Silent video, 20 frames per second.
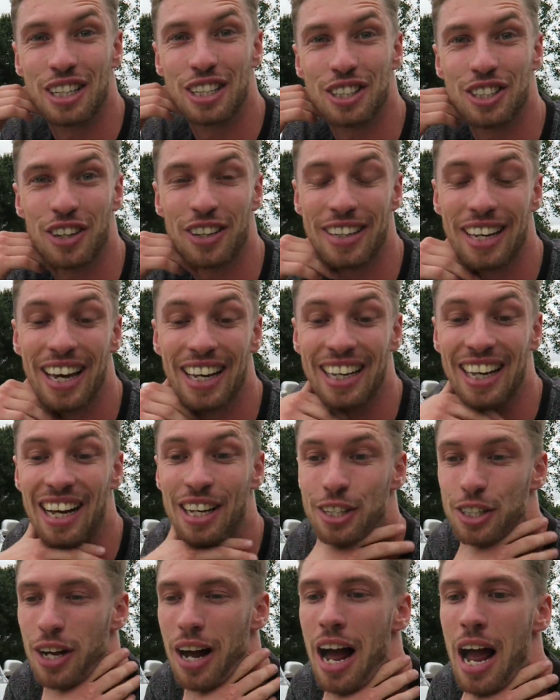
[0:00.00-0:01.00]
So yeah
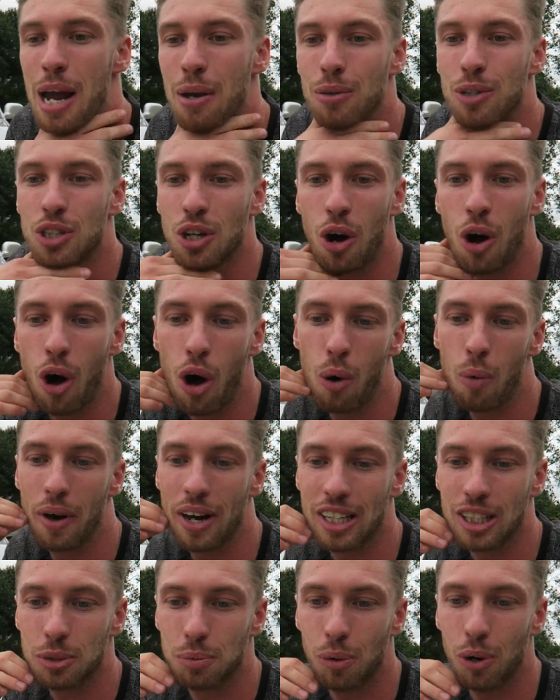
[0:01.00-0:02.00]
guys, I was
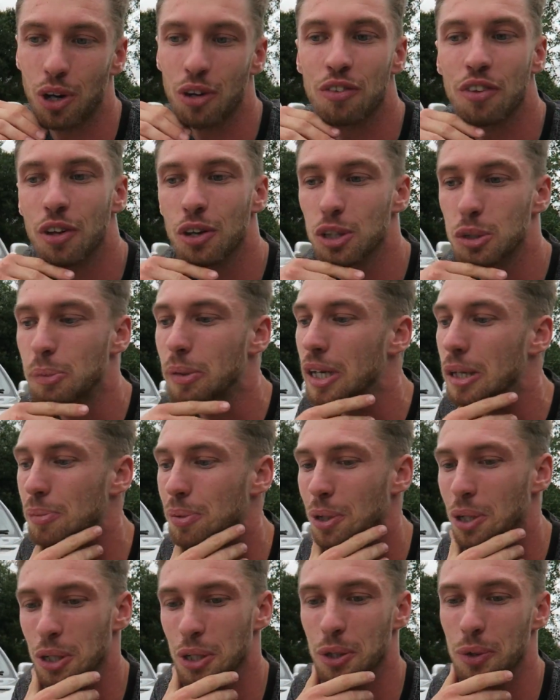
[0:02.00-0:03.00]
always one of those
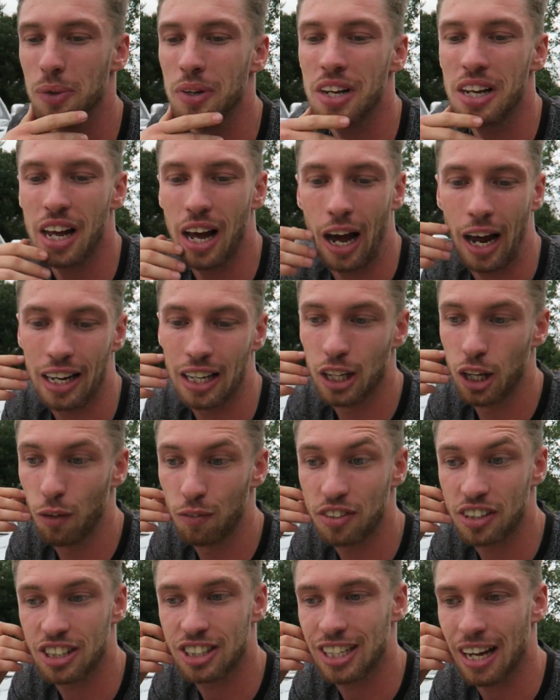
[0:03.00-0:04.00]
people who, I
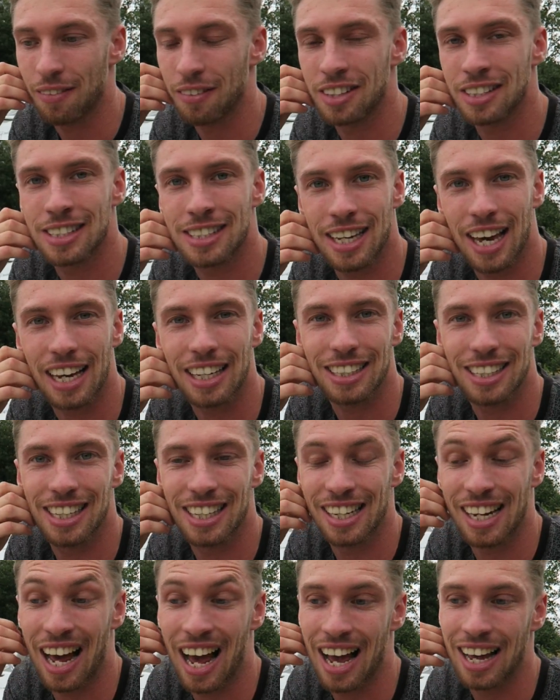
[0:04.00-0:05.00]
love the 7s, the 8s
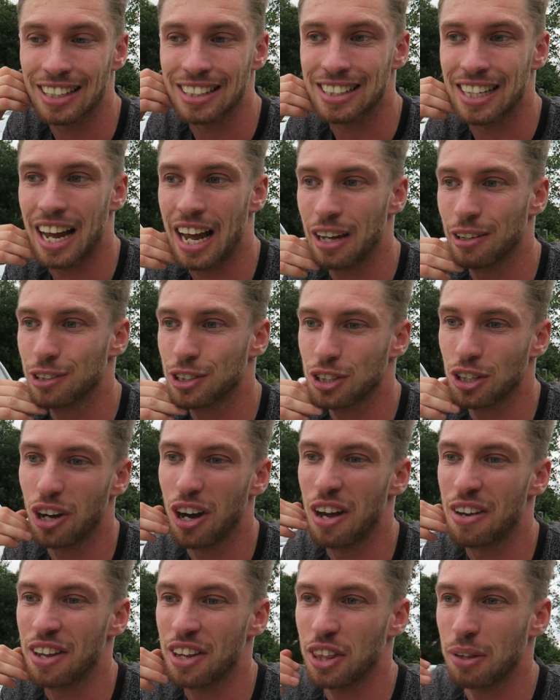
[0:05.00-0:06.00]
and the 9s, and I always
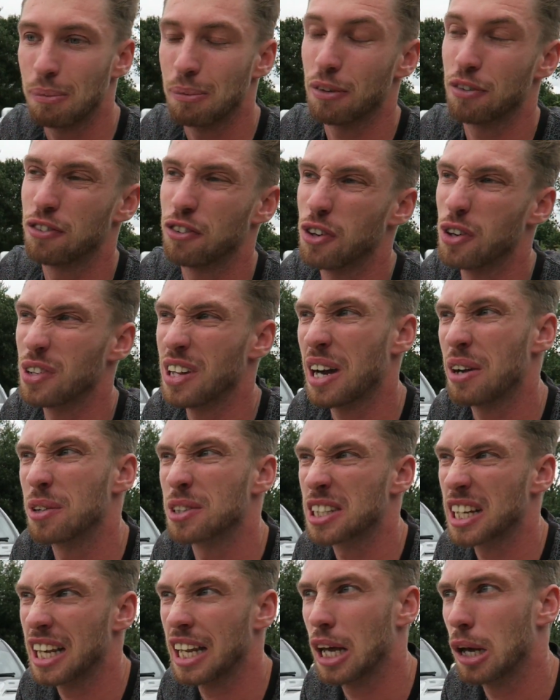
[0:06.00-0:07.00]
thought anything before that
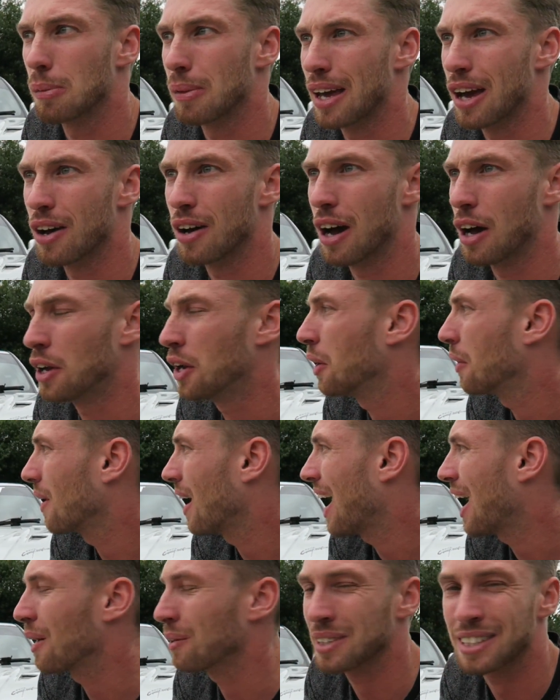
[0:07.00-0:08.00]
was a little bit
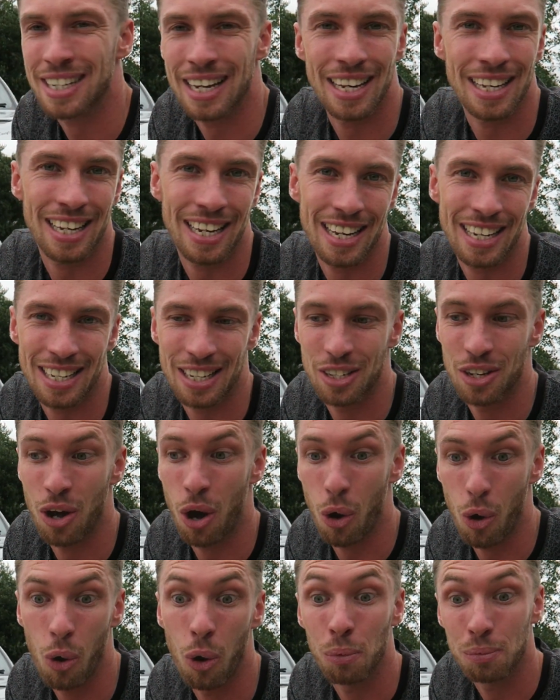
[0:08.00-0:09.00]
outdated and
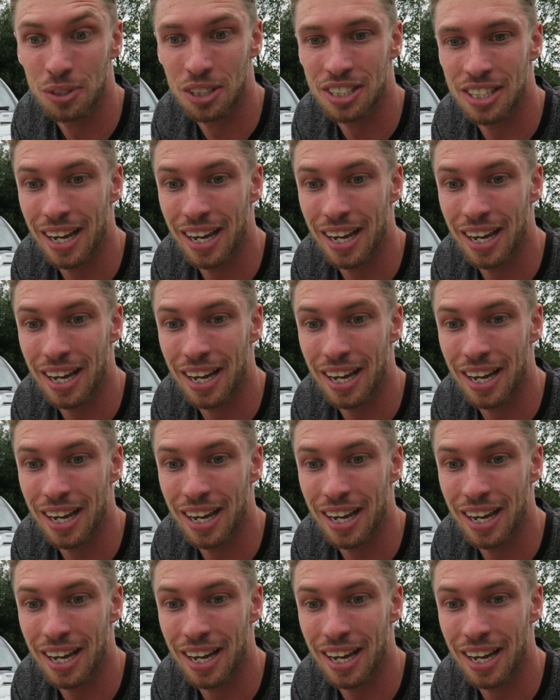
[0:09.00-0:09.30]
not up to